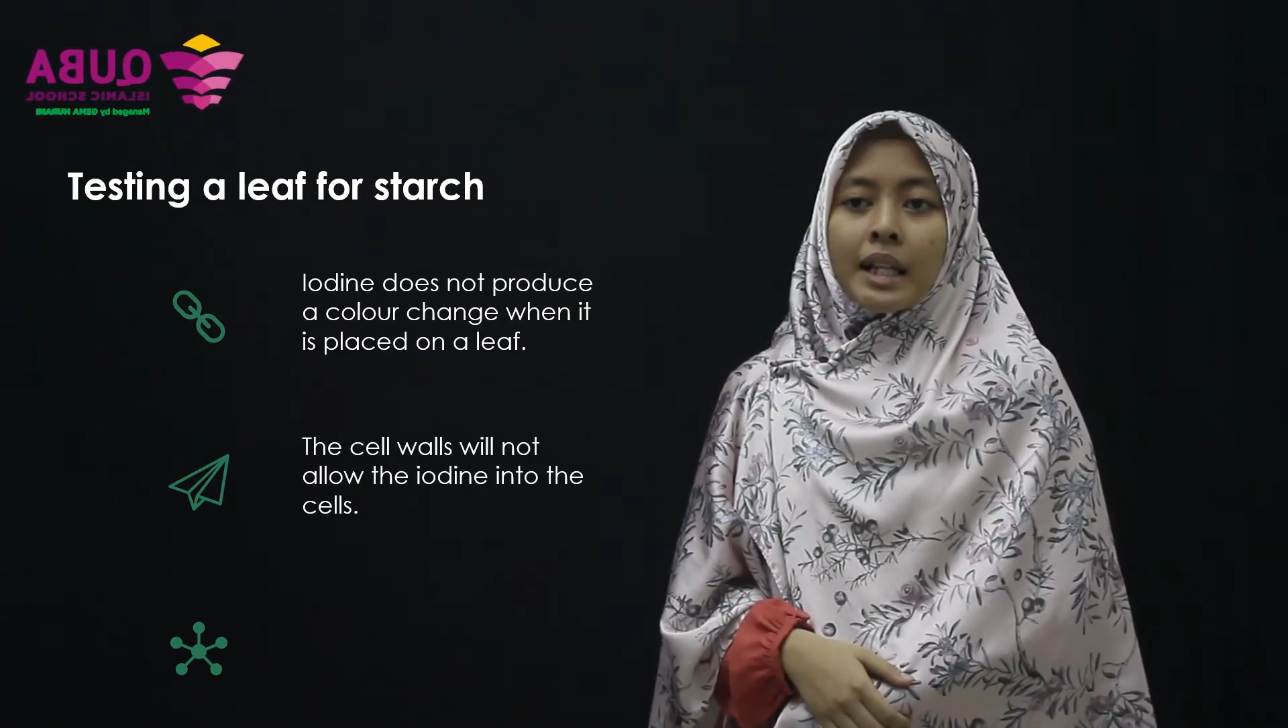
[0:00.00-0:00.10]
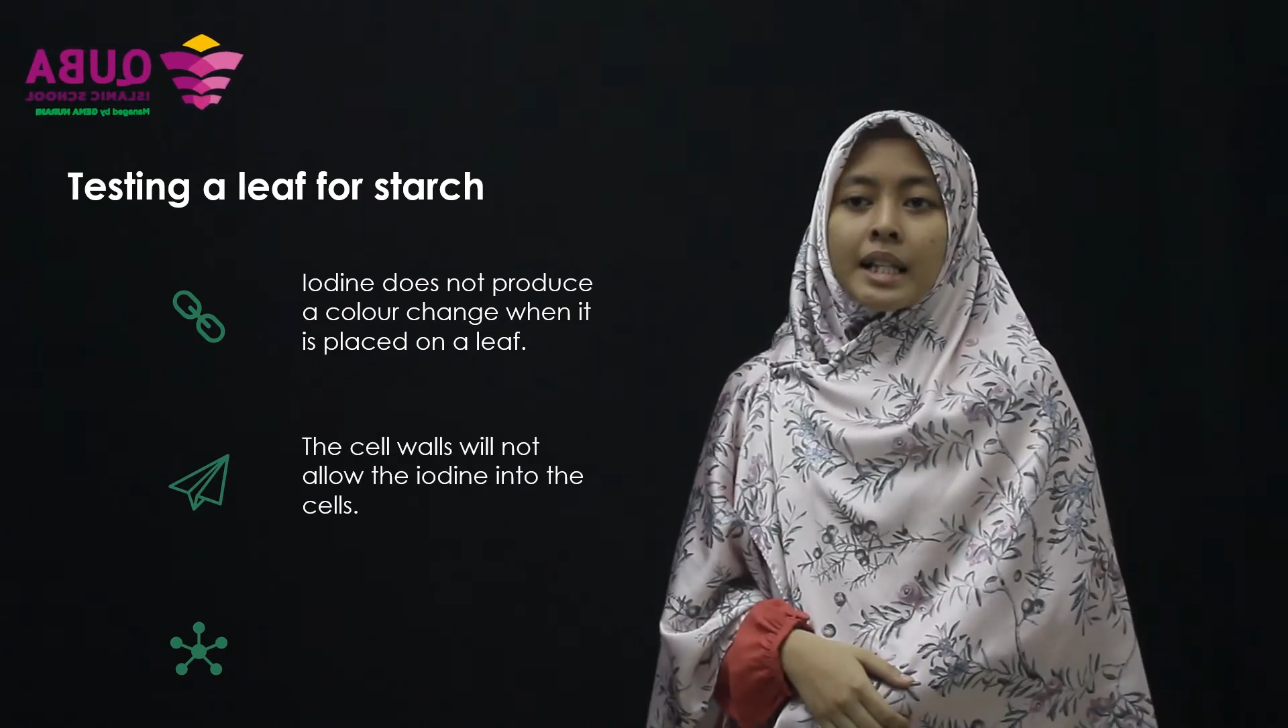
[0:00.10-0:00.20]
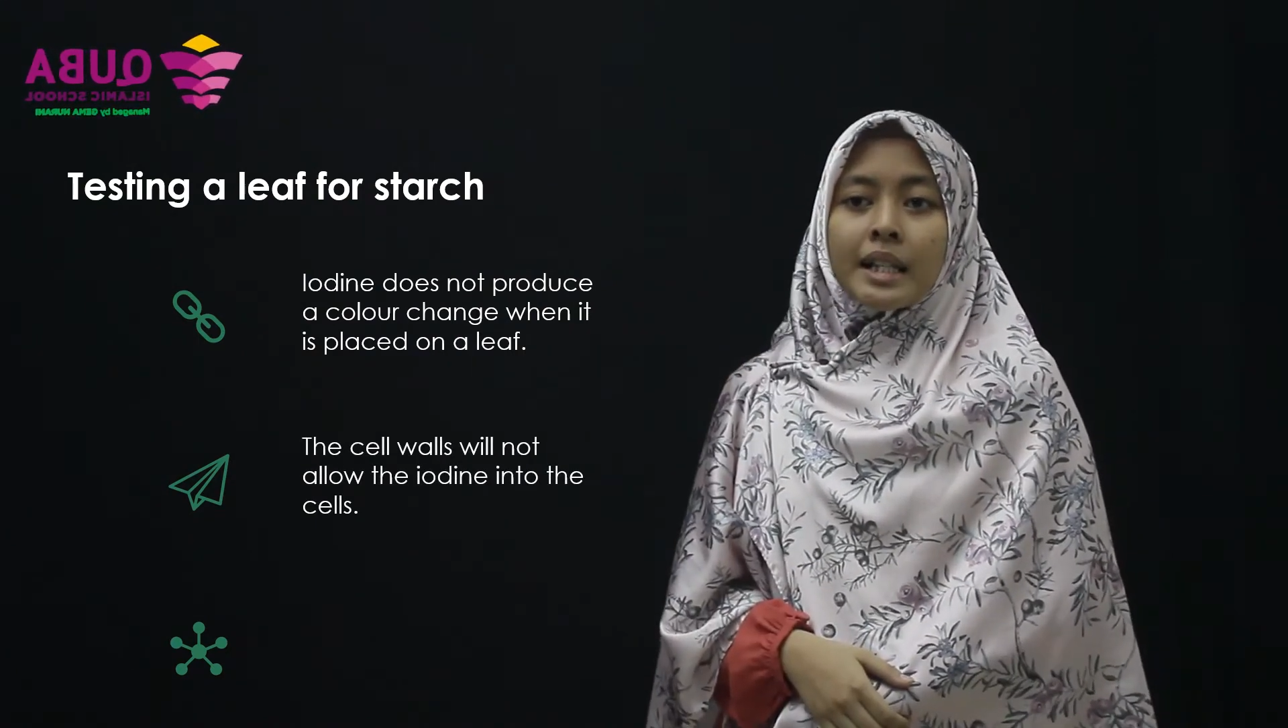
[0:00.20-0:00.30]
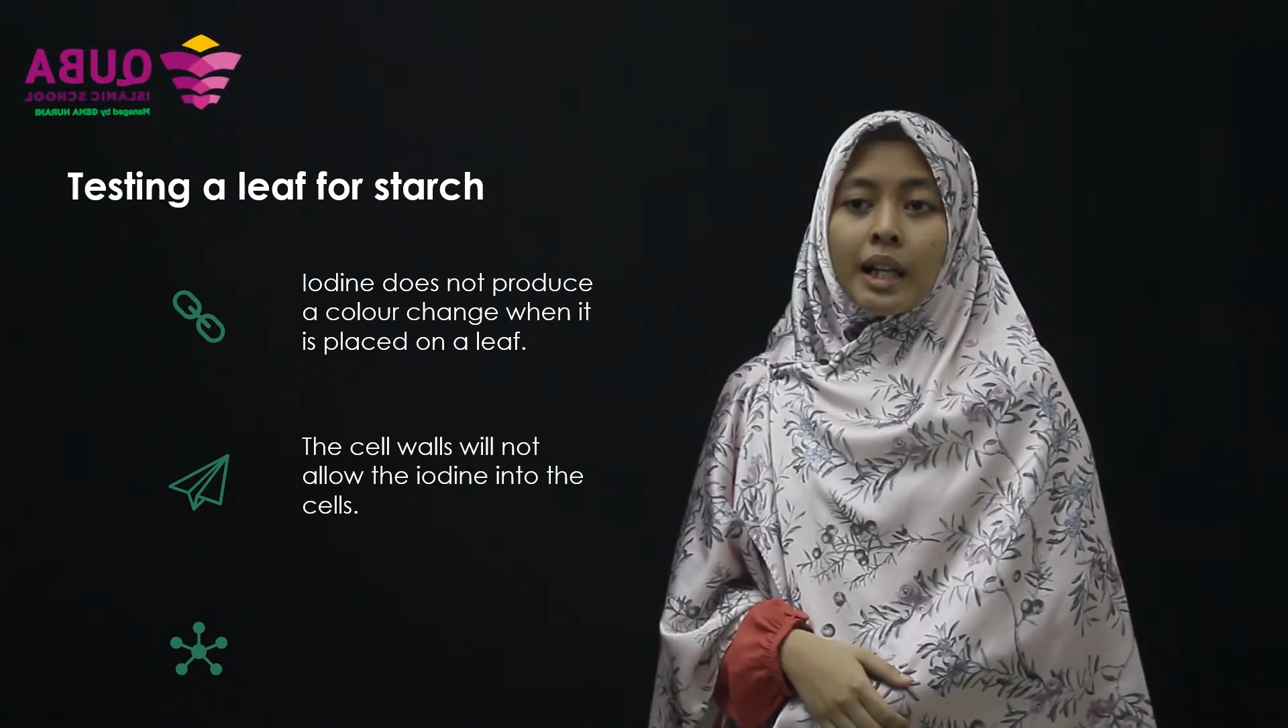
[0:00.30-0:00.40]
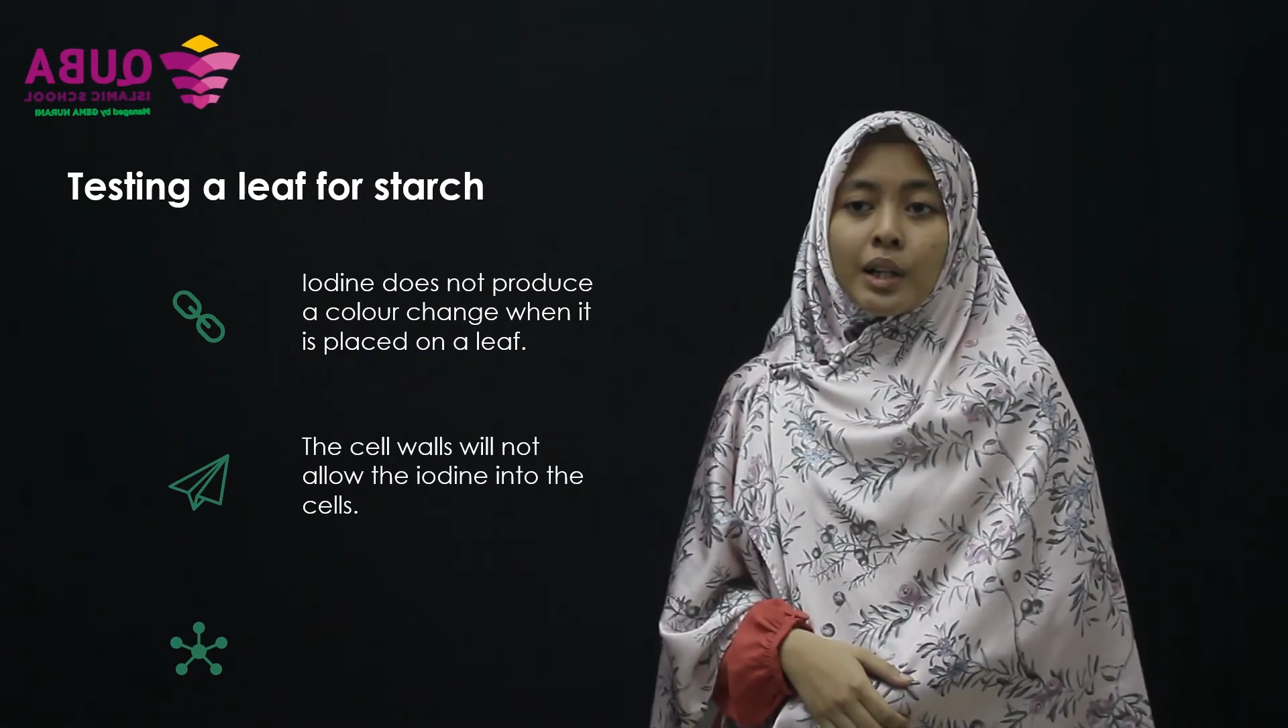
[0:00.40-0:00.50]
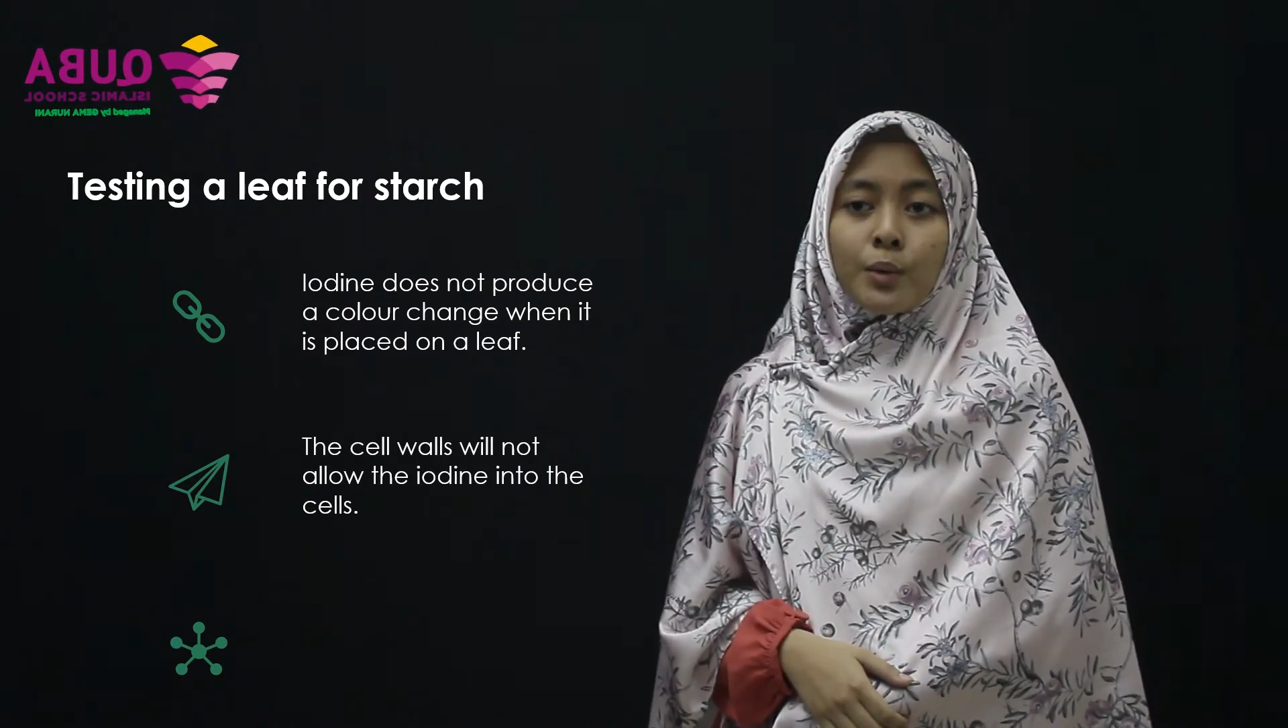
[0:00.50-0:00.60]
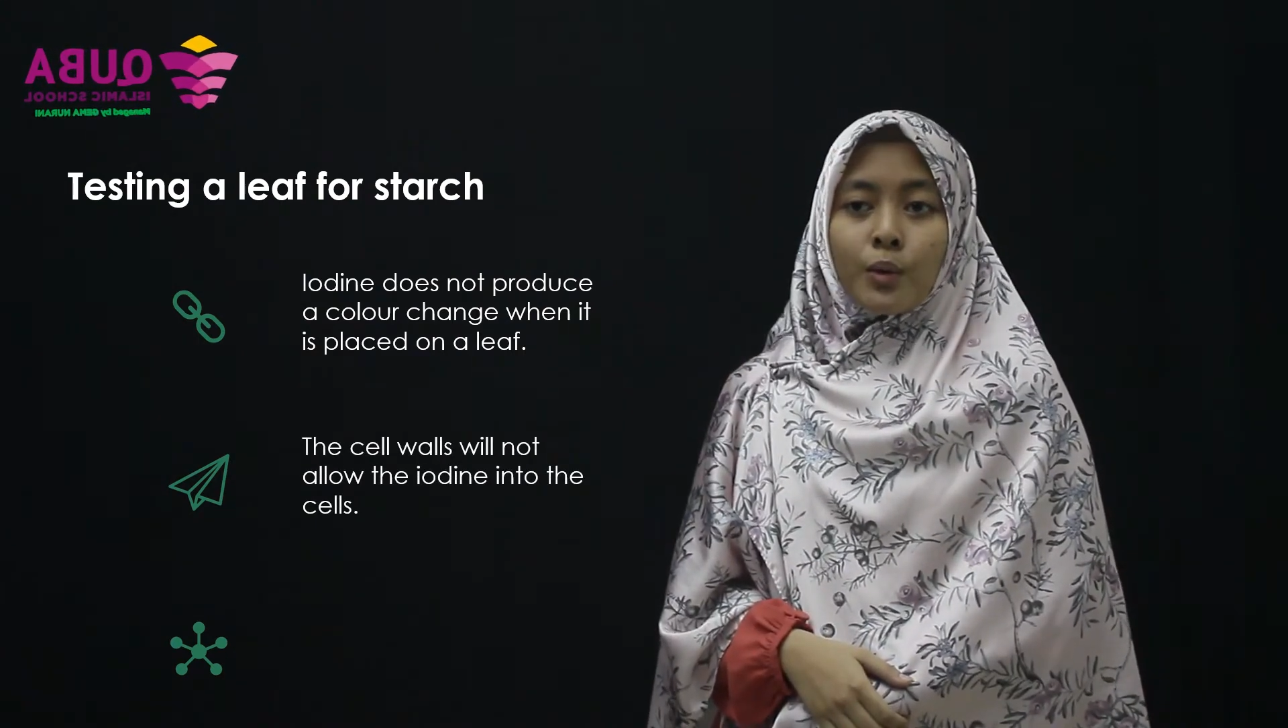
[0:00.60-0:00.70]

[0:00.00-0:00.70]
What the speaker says: the cell